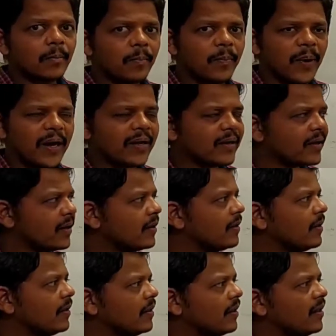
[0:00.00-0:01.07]
but
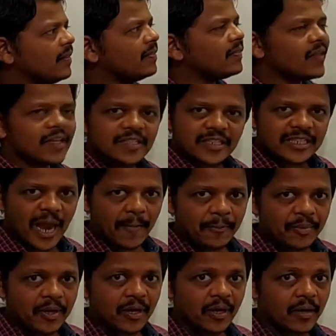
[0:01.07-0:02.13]
in this
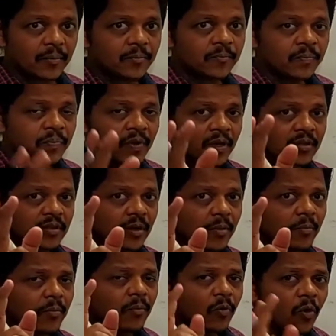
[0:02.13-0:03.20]
chapter the
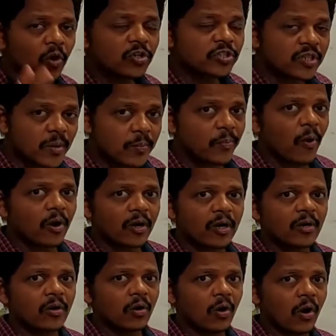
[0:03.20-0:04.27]
most
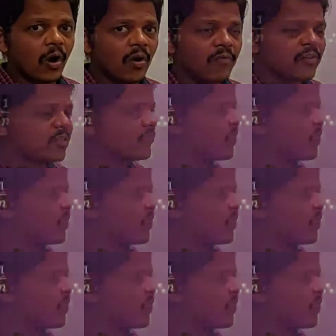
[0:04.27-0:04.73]
important law which